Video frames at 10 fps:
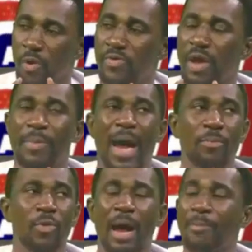o share
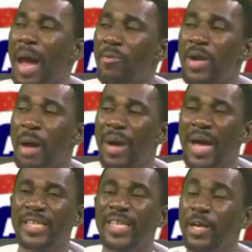bible na
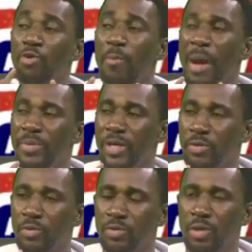ma ye nioma mie
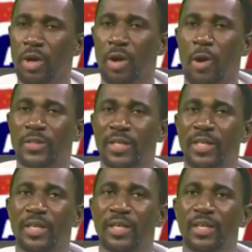no or
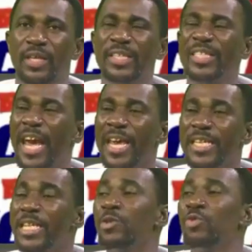say ye
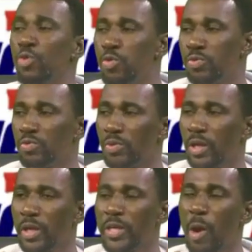nyingu
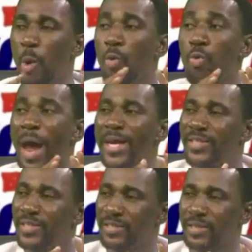ye wo
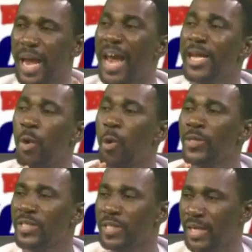weight and ye wo
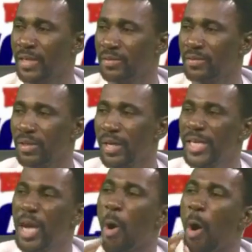sin
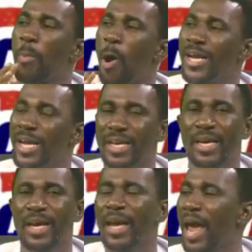ye wo bone
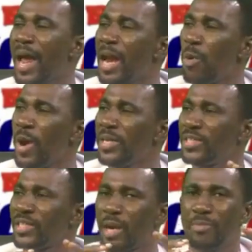and a
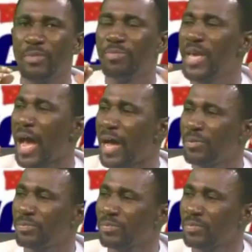weight kire bibia
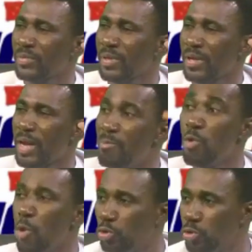
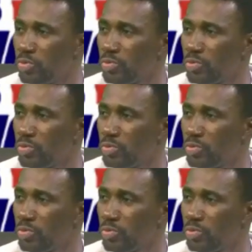emu odu